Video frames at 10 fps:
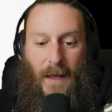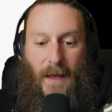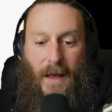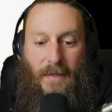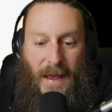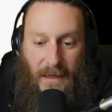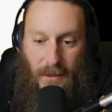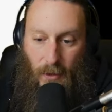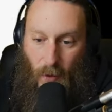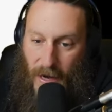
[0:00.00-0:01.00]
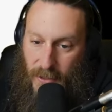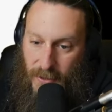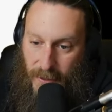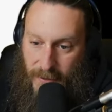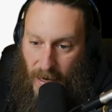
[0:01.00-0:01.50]
Thanks to the righteous
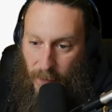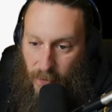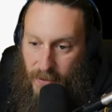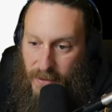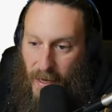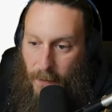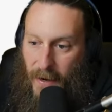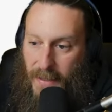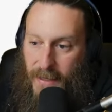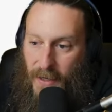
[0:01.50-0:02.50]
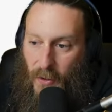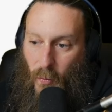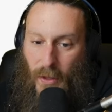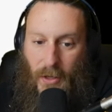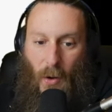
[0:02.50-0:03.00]
examples set by Daniel,
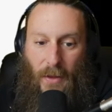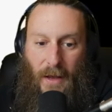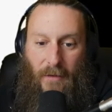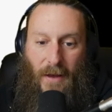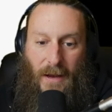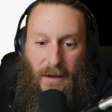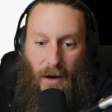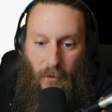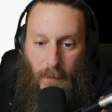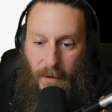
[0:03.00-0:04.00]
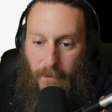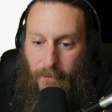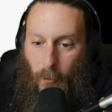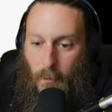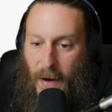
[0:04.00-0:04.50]
we know that if a government
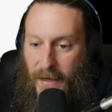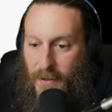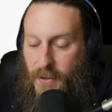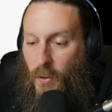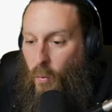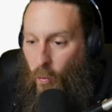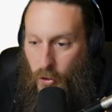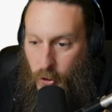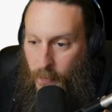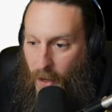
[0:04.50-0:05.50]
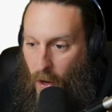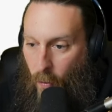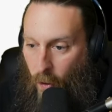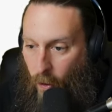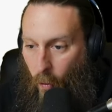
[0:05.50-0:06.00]
forbade us to worship
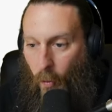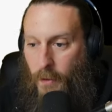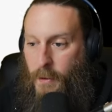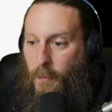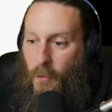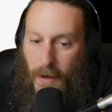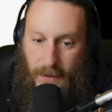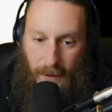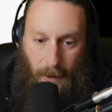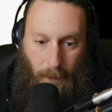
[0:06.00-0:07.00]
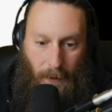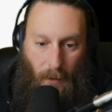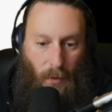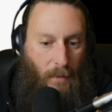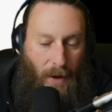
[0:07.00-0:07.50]
Yahuah or to pray to him,
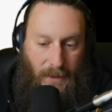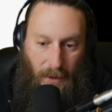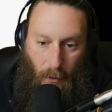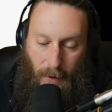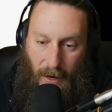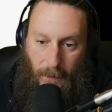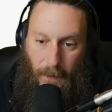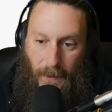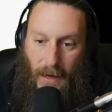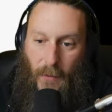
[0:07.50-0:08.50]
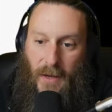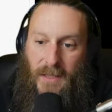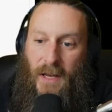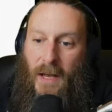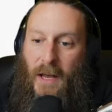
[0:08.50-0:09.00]
we must not obey. Likewise,
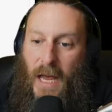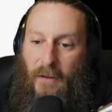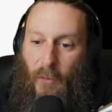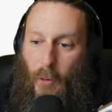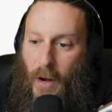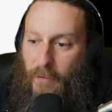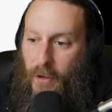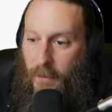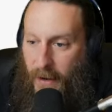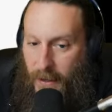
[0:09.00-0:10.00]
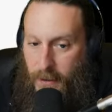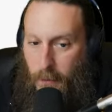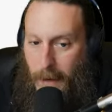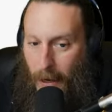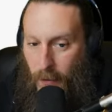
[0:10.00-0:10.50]
if we were ever commanded to
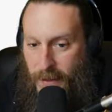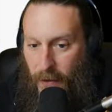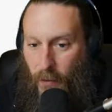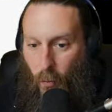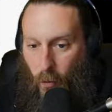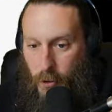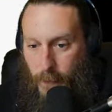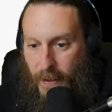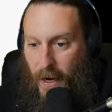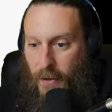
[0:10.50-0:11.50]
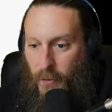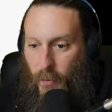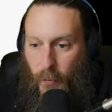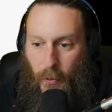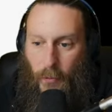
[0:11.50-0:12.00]
bow down and worship an idol, we
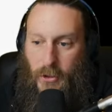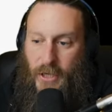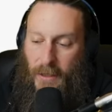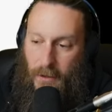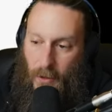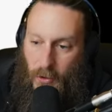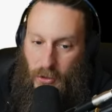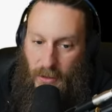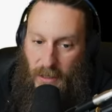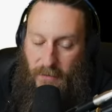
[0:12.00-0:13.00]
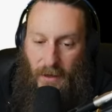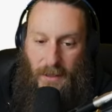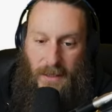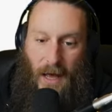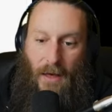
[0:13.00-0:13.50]
would reject the notion even unto
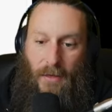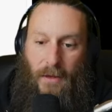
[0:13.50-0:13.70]
death.